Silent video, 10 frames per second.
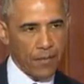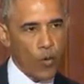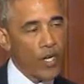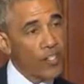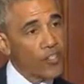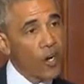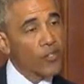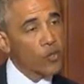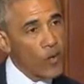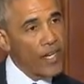Are we going to
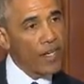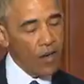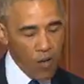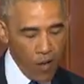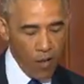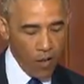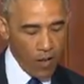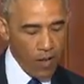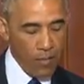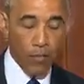start treating
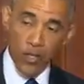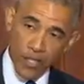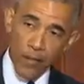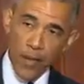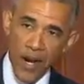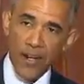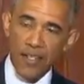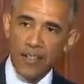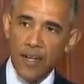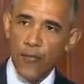all Muslim
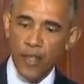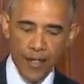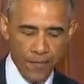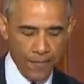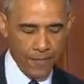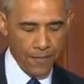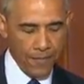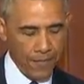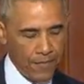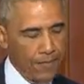Americans differently?
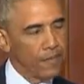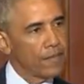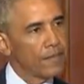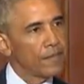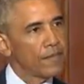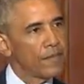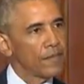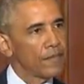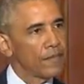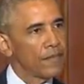
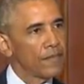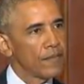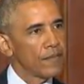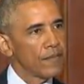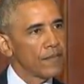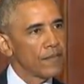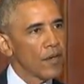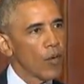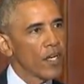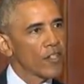
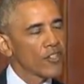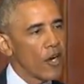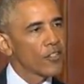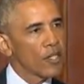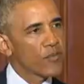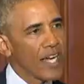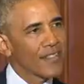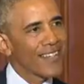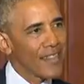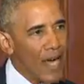Are we going to start
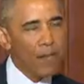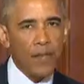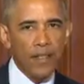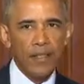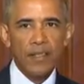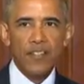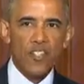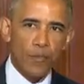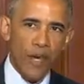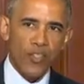subjecting them
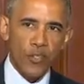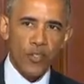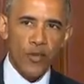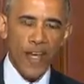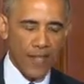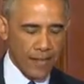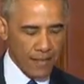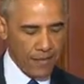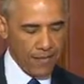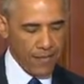to special
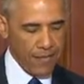surveillance?